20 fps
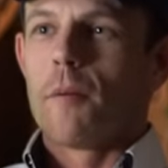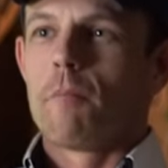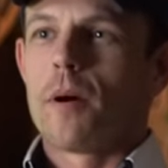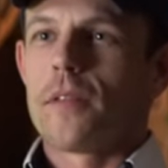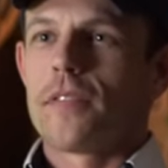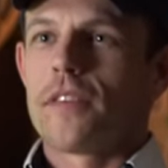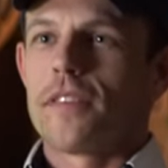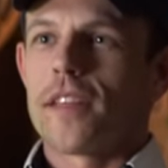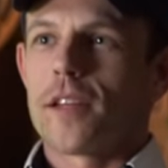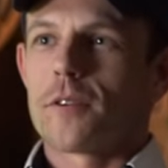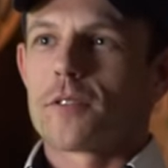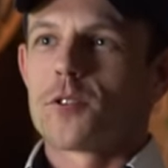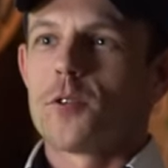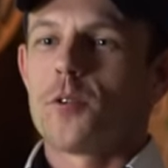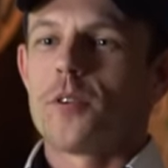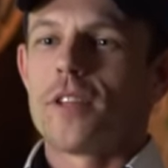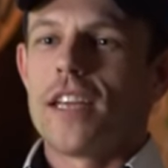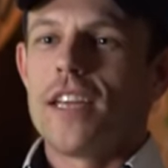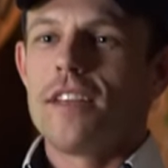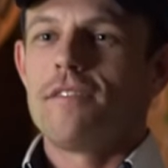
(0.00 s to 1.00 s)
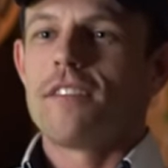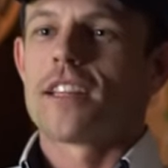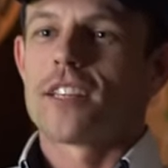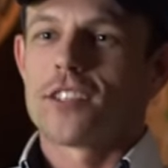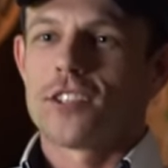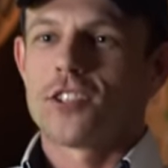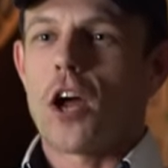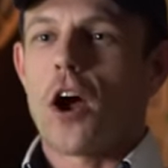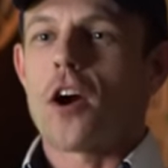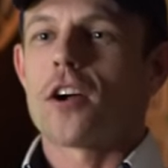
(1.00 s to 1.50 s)
But the thing that was cool in the evening,
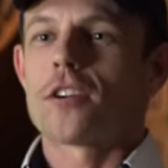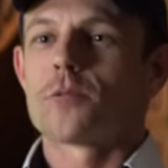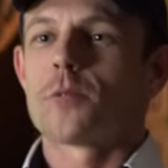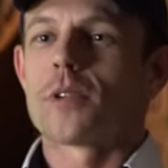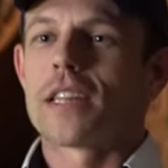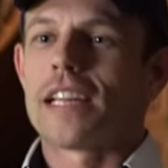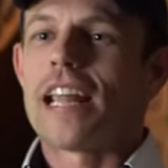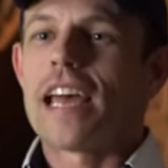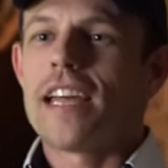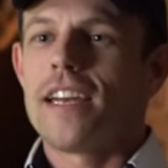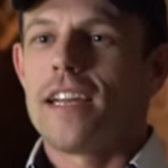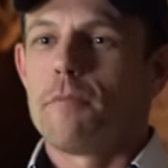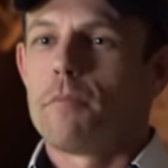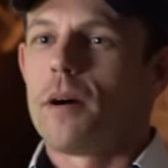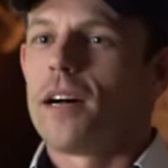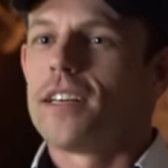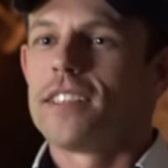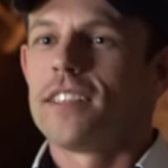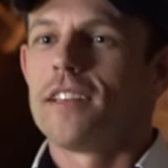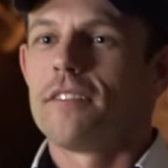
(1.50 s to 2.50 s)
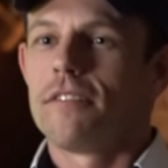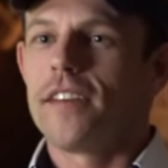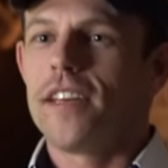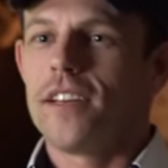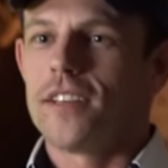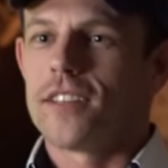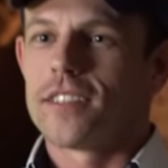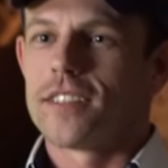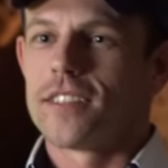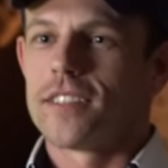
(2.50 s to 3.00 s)
the stars were the lightning bugs in the
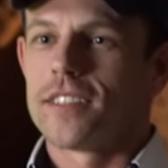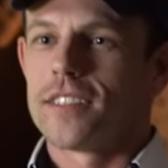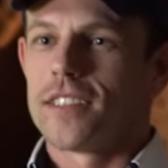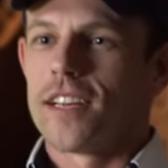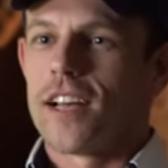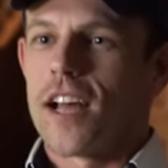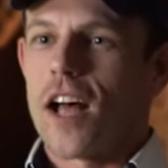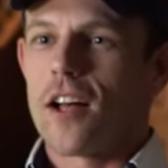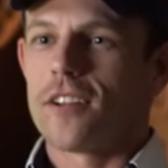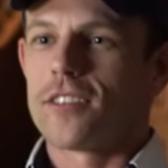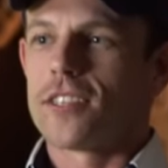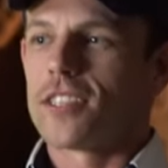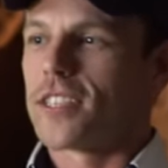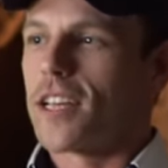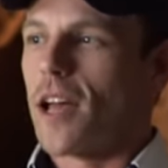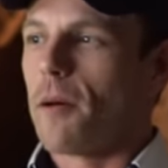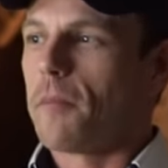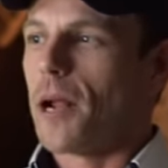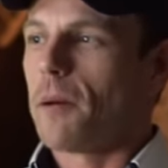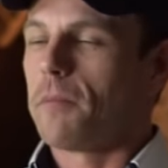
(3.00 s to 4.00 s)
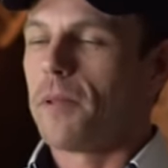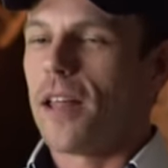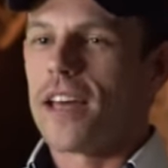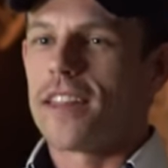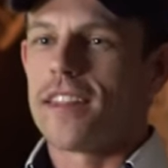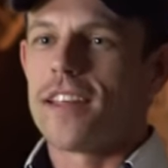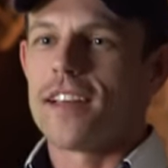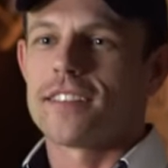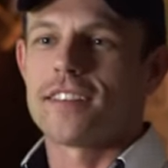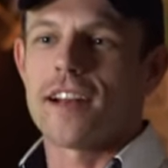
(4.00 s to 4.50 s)
fields, all just coming up
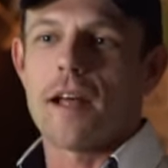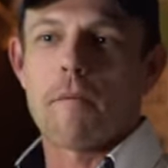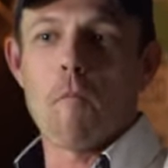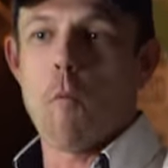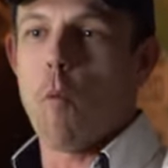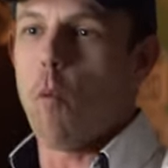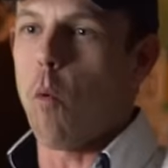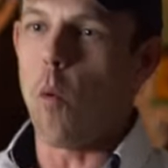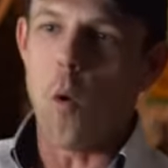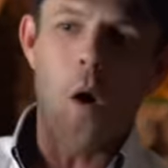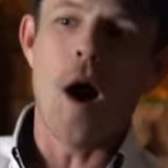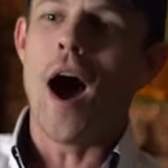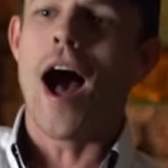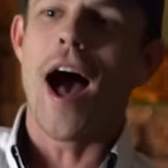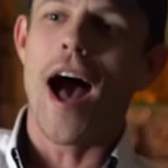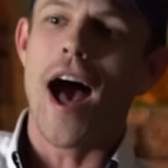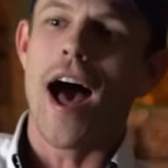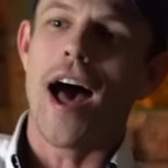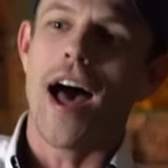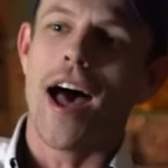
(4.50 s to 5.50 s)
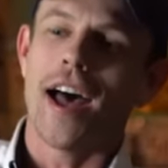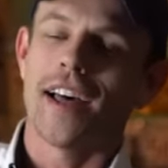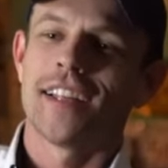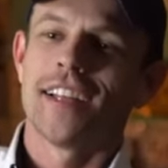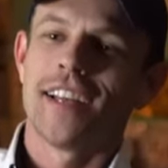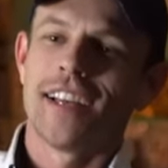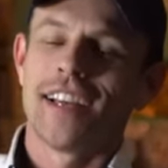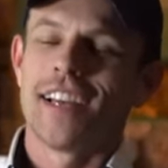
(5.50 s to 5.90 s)
like this, and I'm, wah!